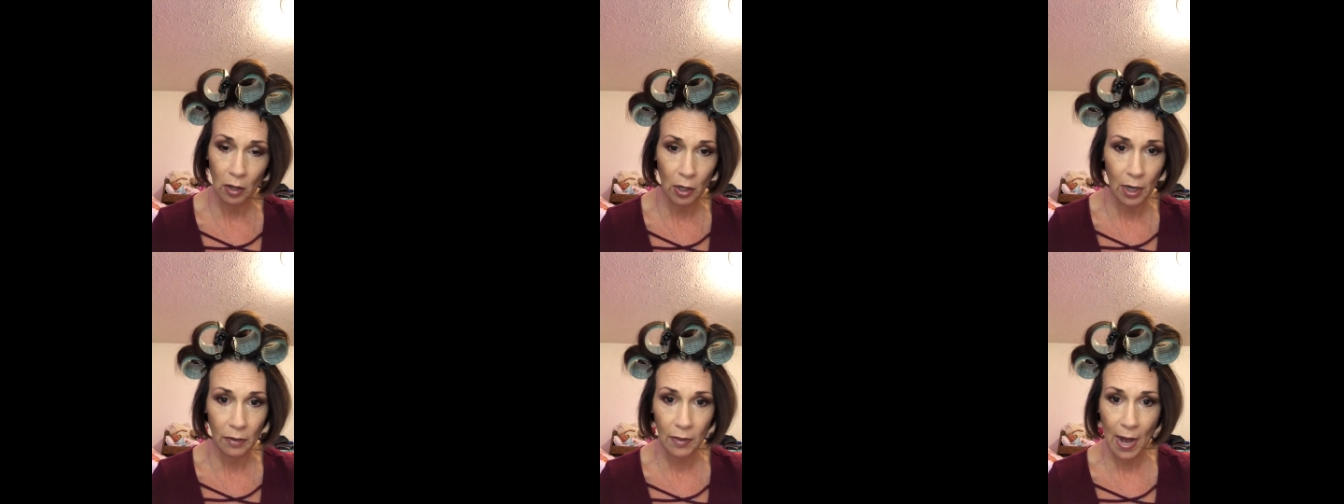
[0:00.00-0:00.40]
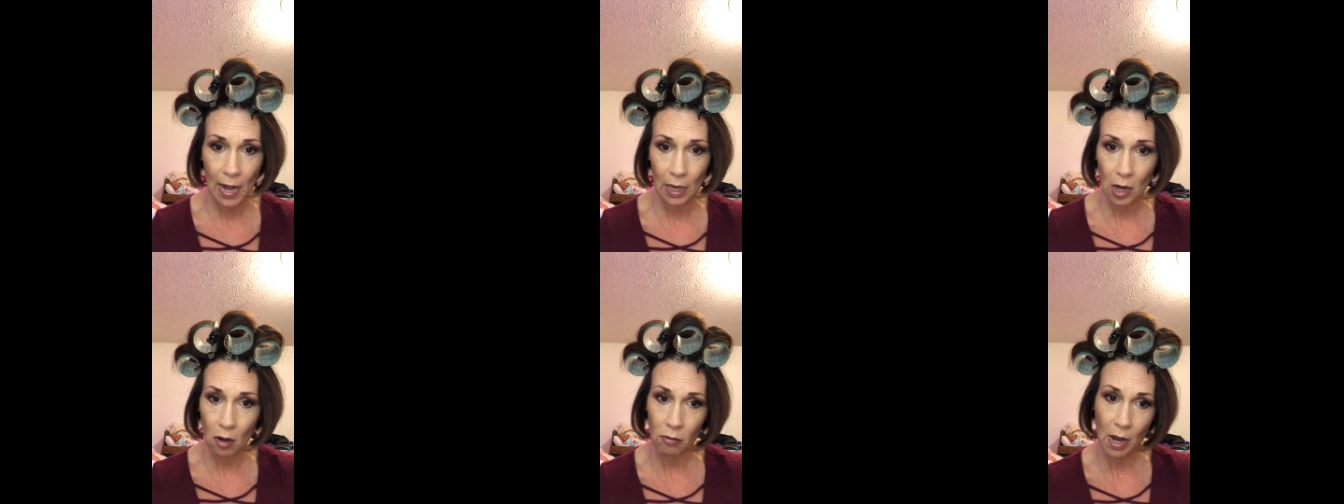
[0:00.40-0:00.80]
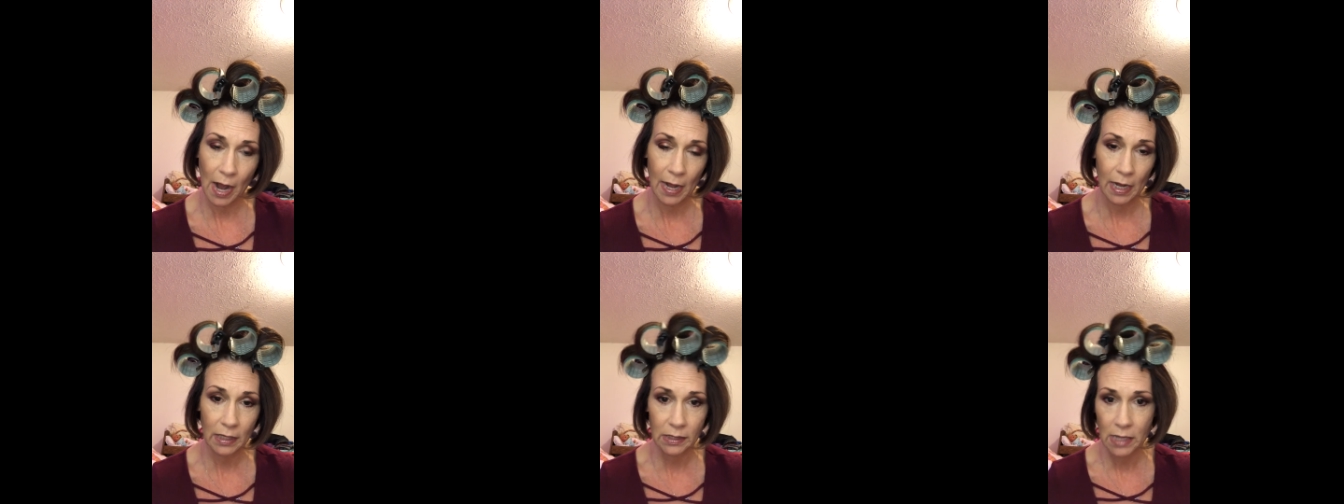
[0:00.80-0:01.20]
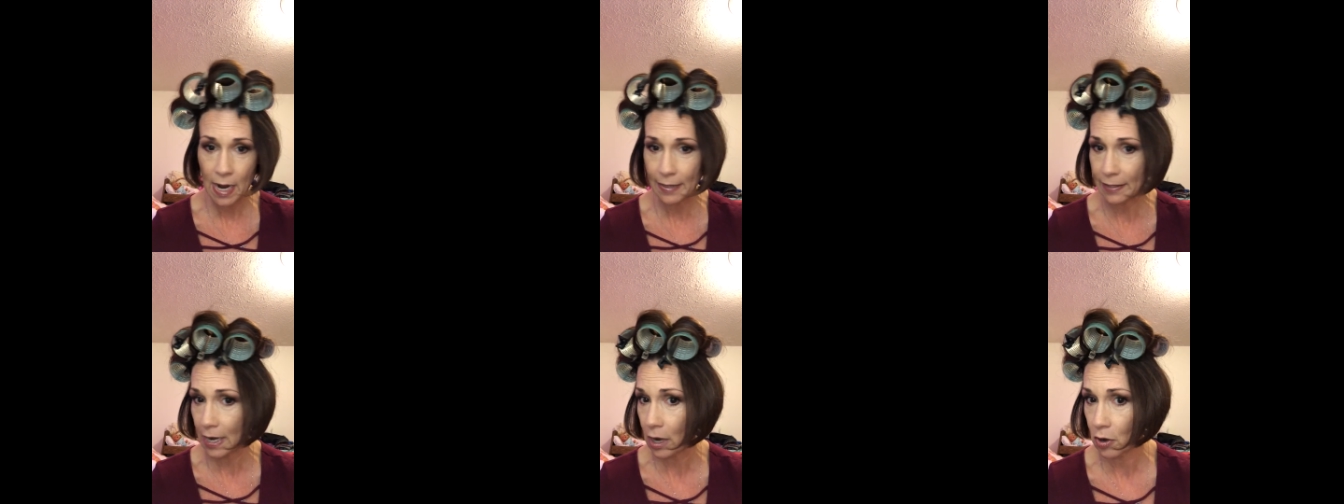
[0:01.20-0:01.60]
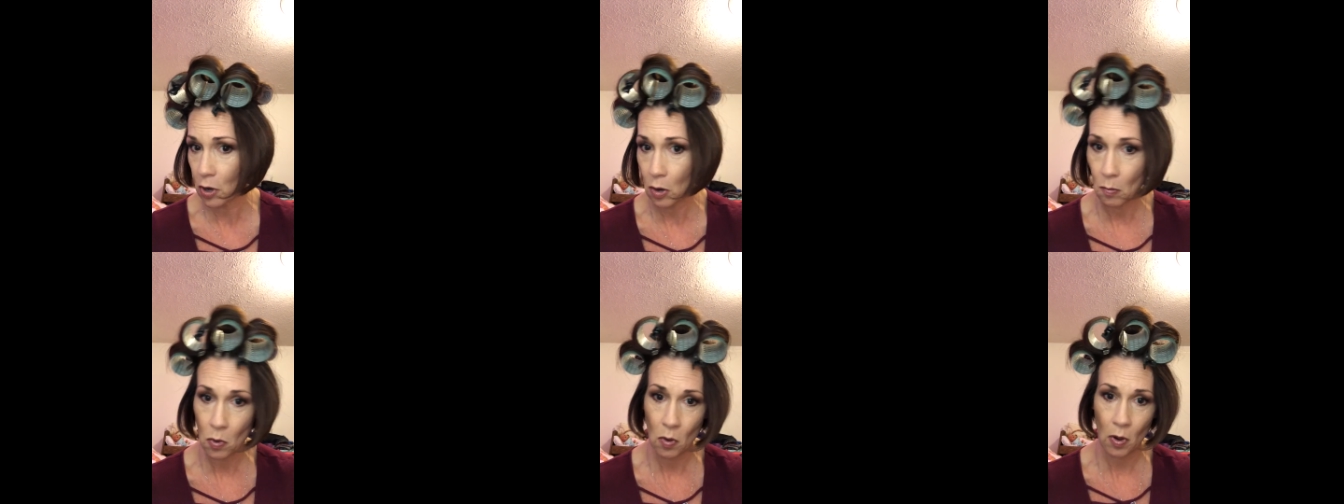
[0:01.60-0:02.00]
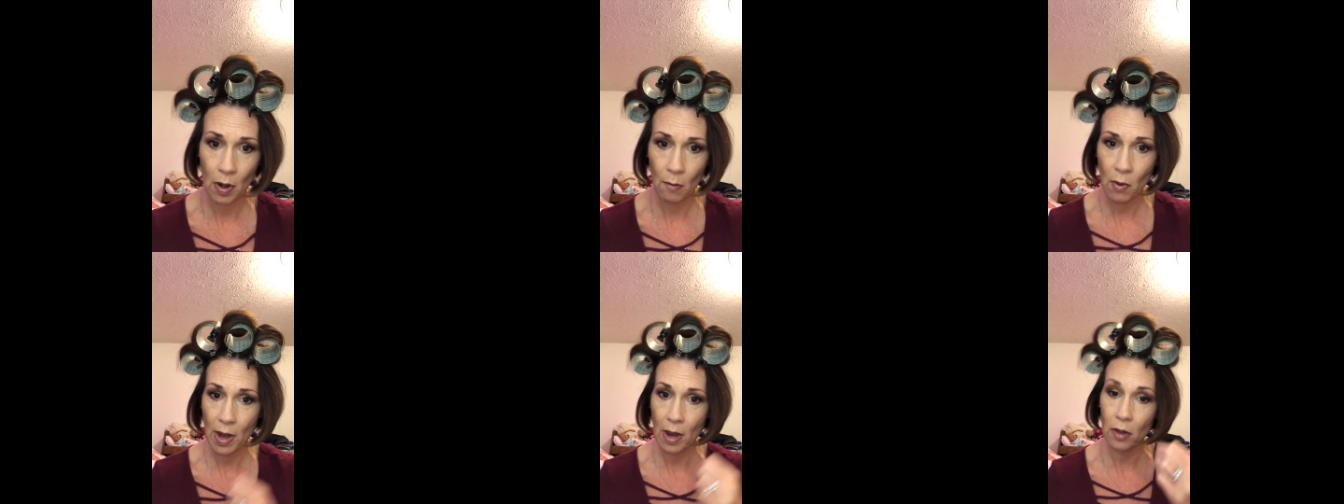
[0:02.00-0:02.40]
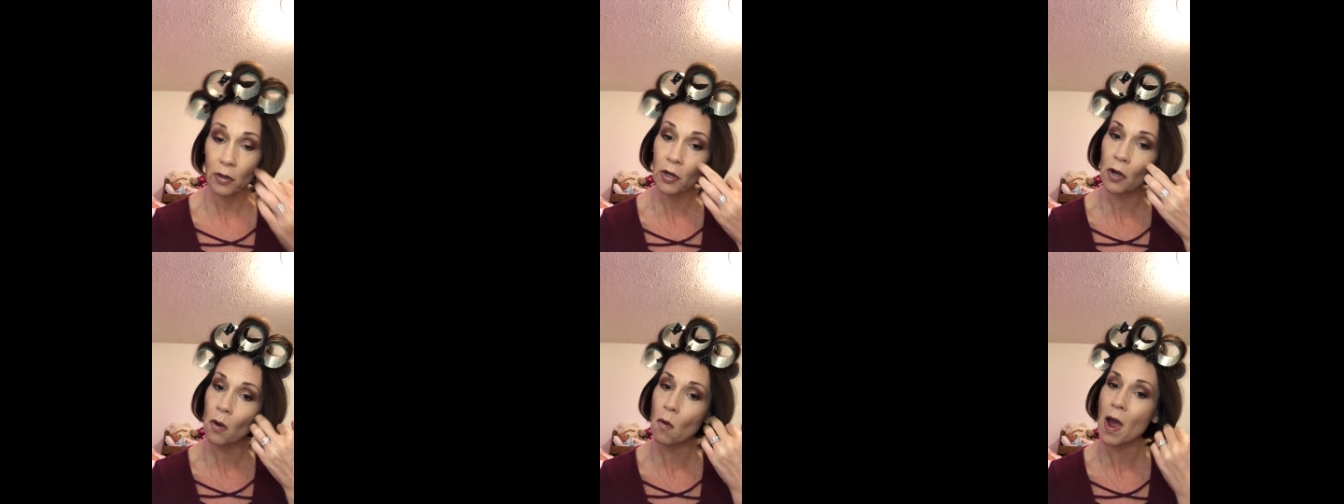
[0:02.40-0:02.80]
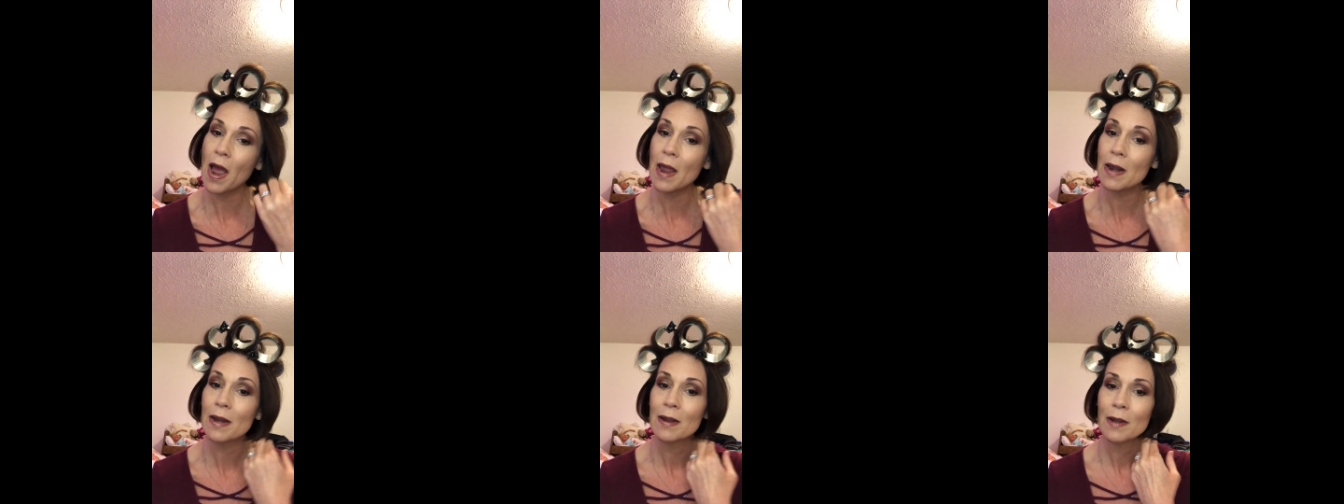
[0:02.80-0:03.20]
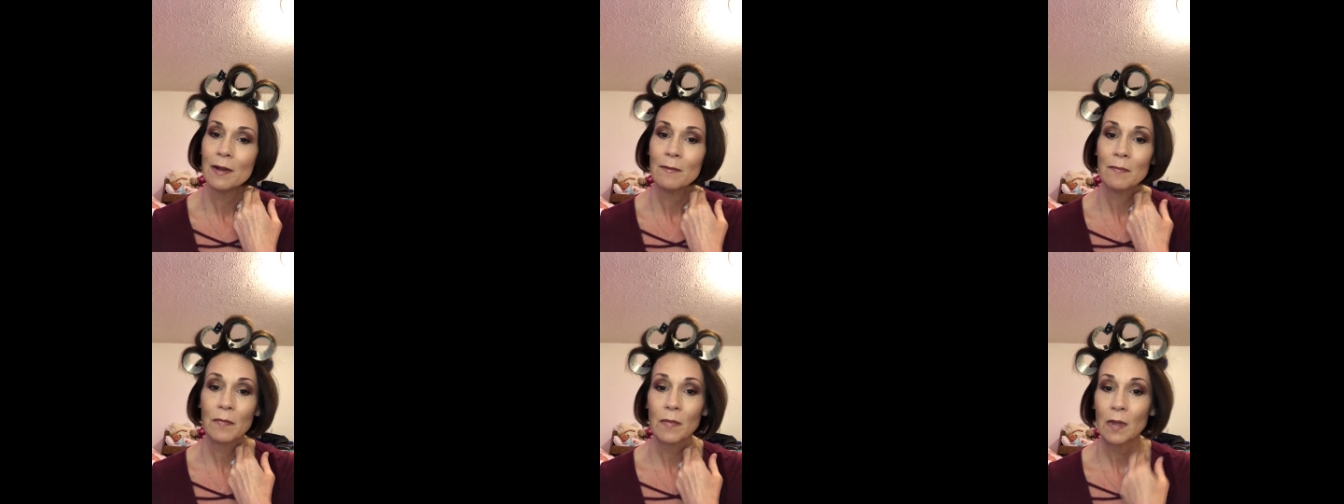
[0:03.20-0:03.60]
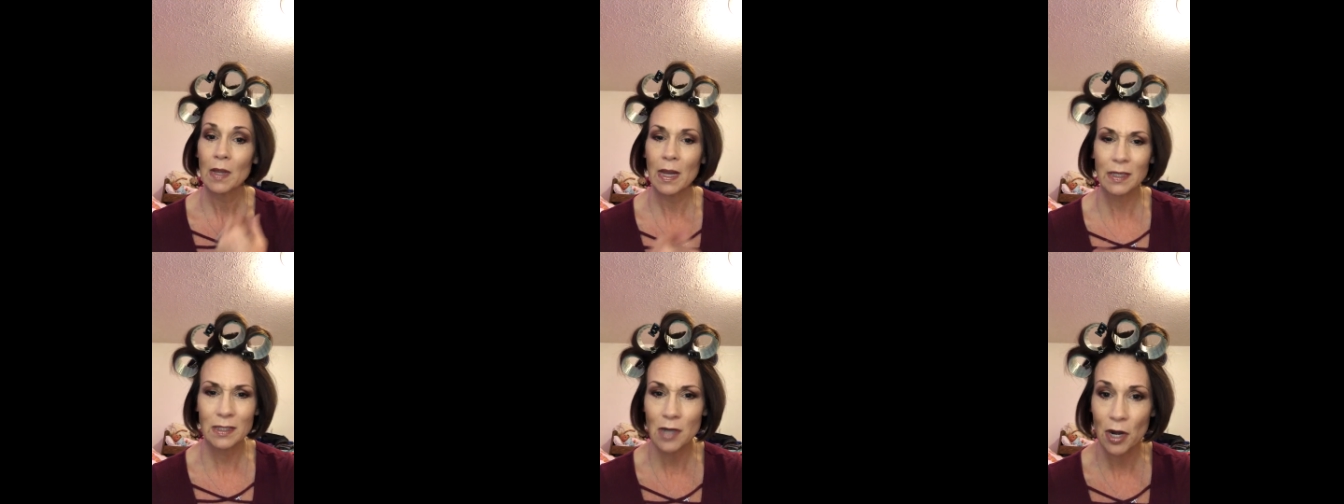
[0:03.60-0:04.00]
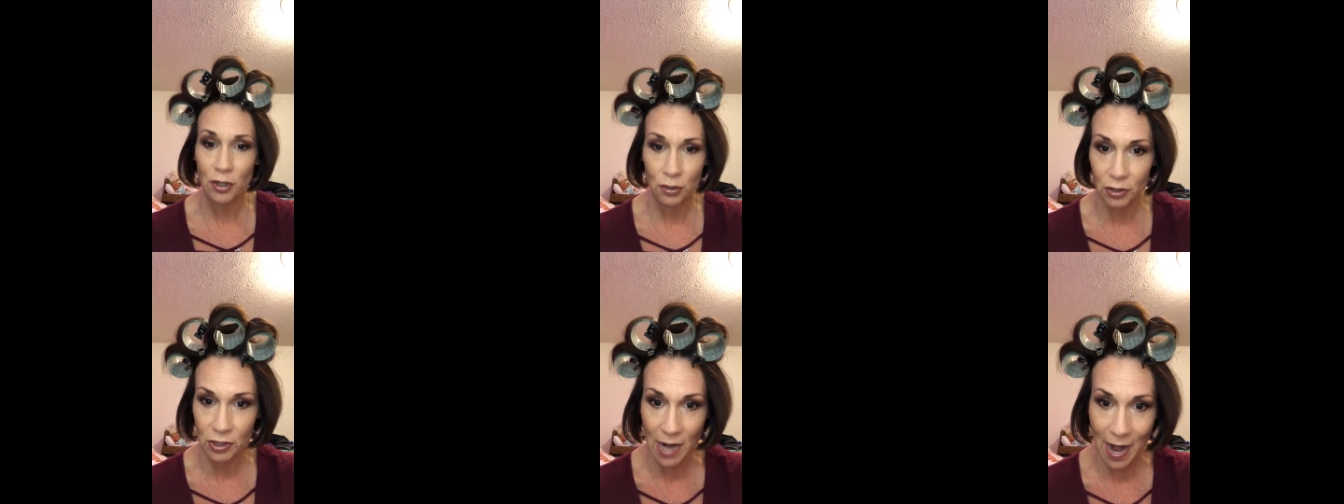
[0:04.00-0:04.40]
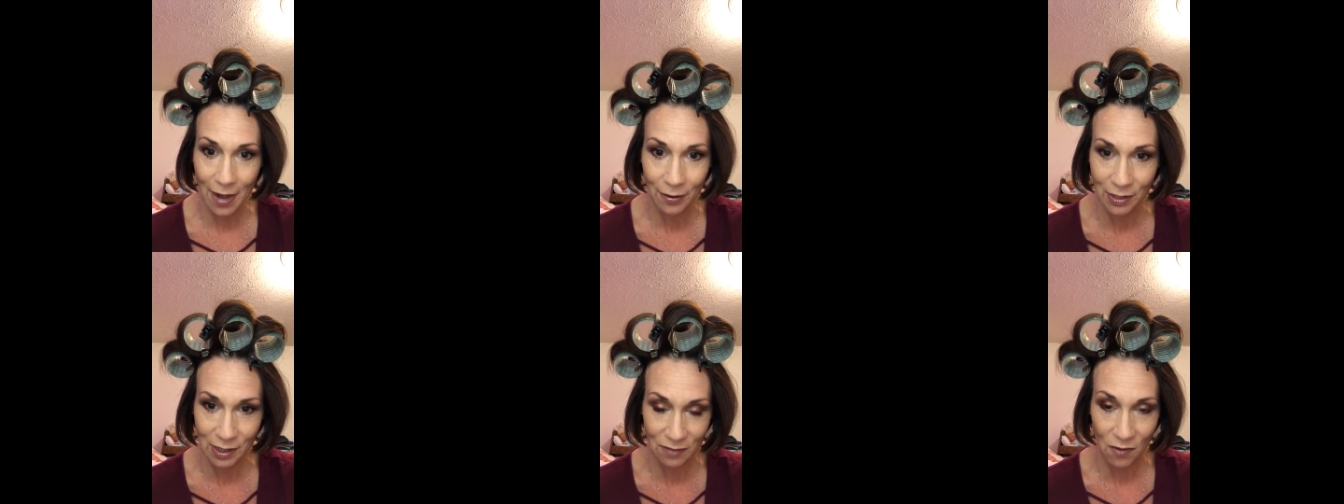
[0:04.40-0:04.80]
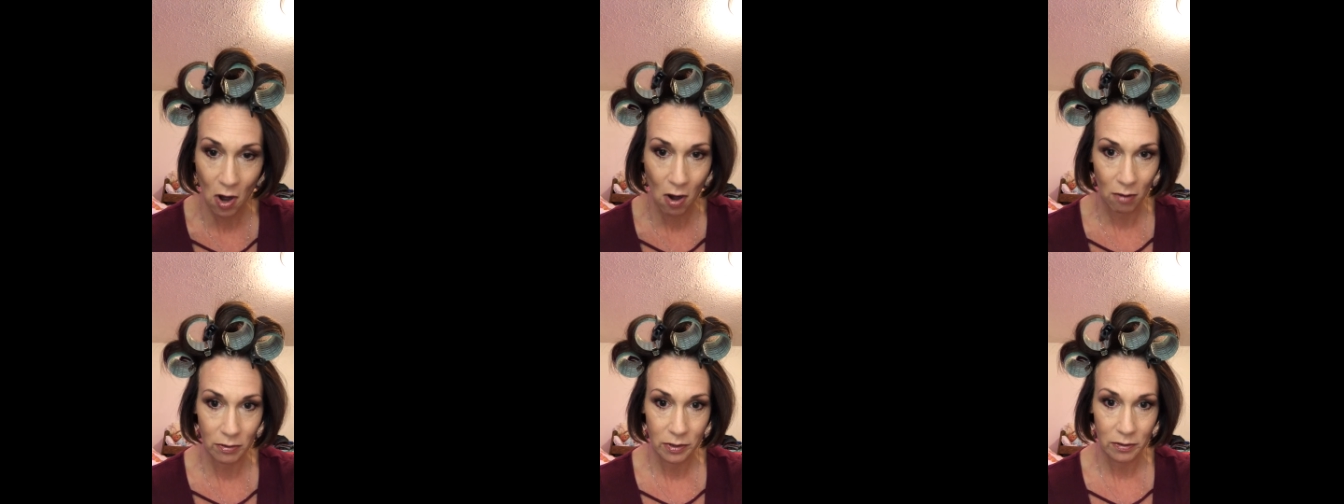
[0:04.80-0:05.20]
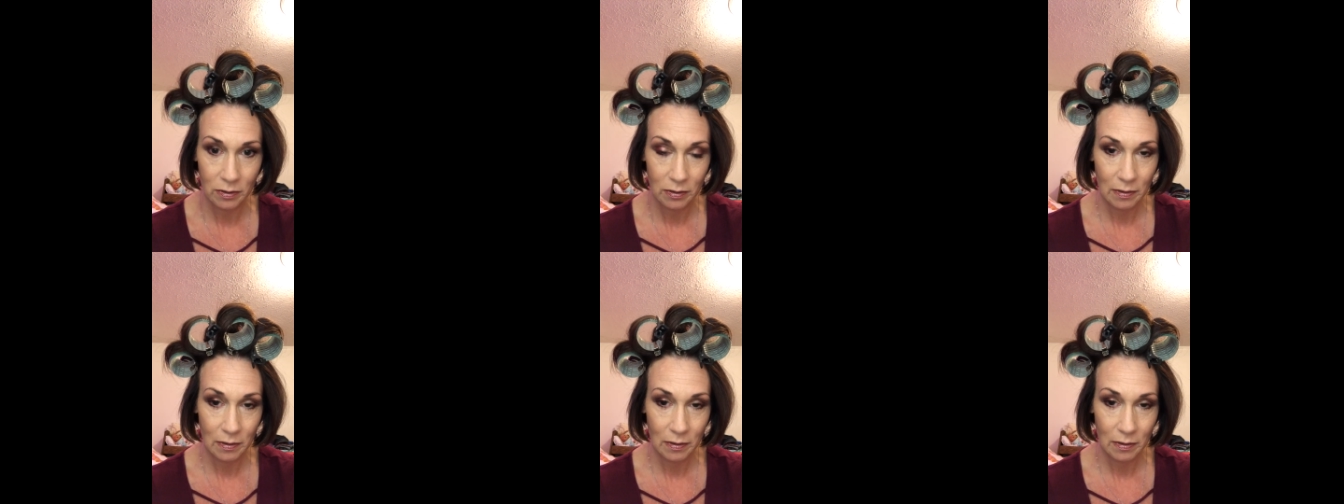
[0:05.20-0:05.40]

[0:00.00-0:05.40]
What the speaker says: Look at that low light. It's not there no more. Well, you know what? It's not your stylist's fault.